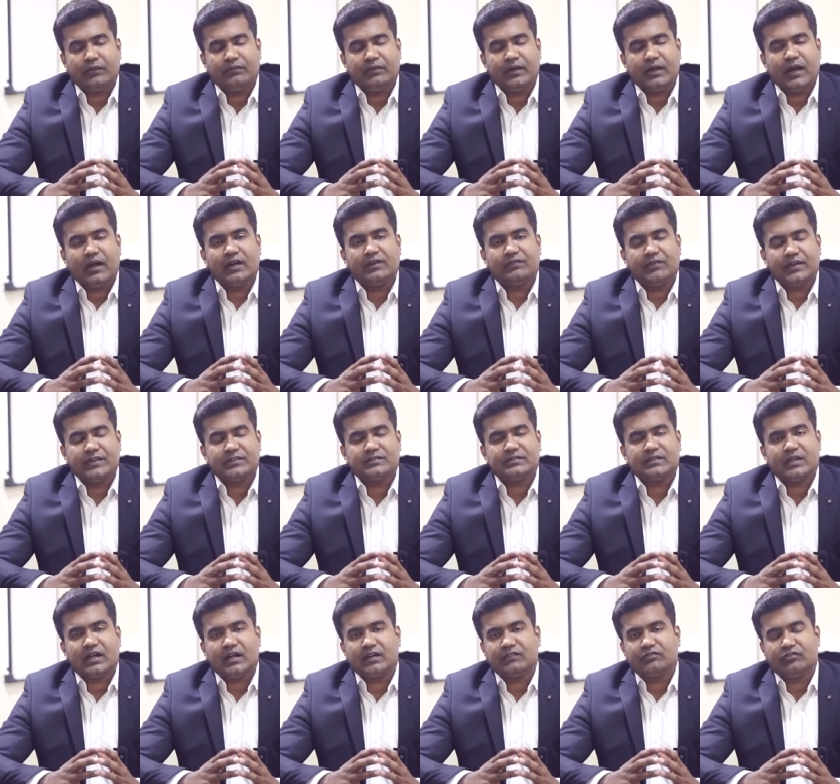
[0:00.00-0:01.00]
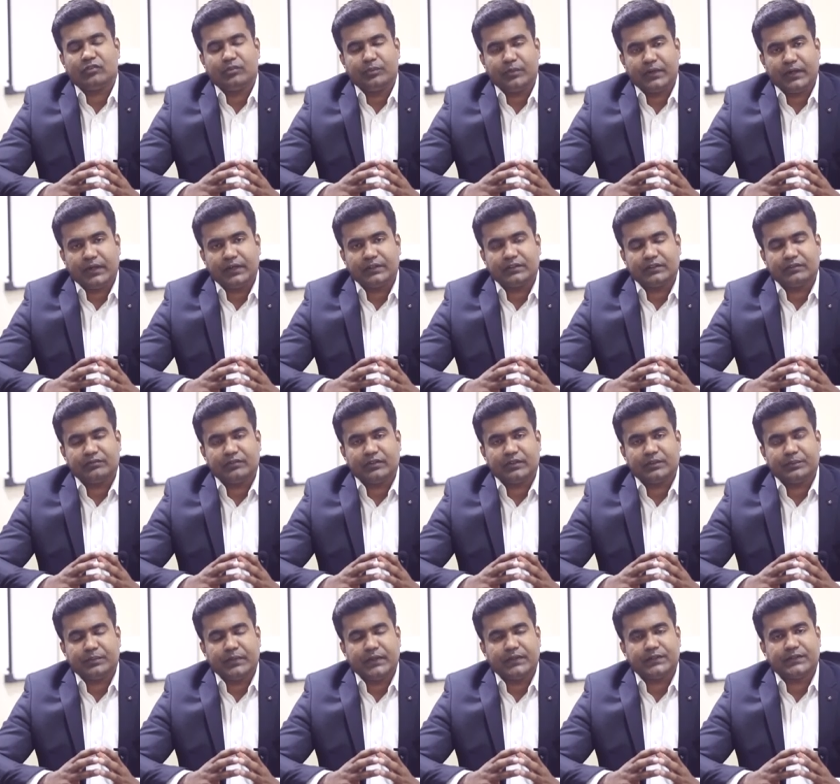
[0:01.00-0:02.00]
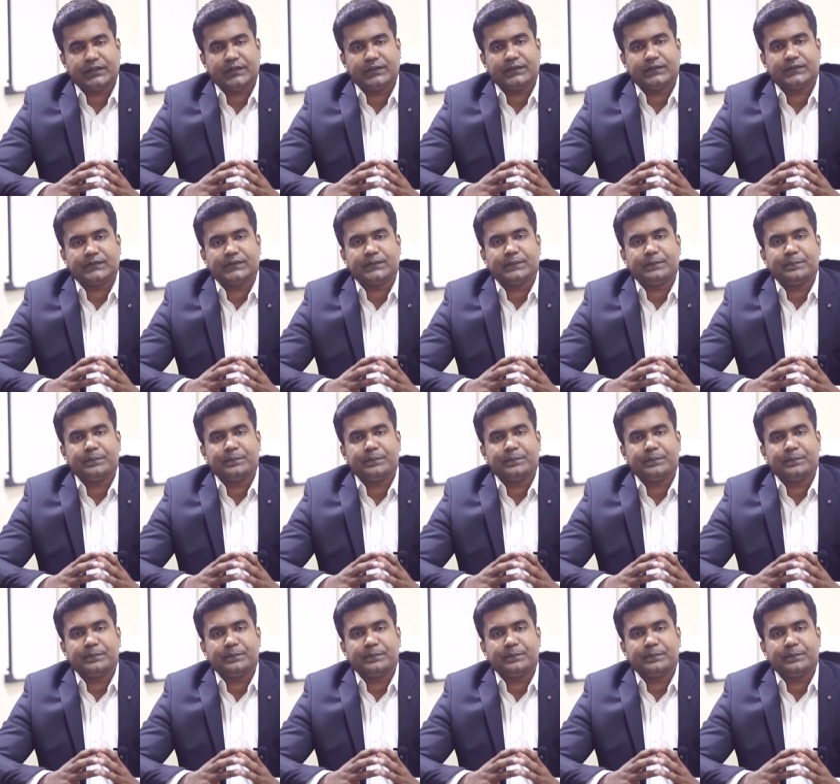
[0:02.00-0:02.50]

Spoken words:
We advise the art fomentation for the patients.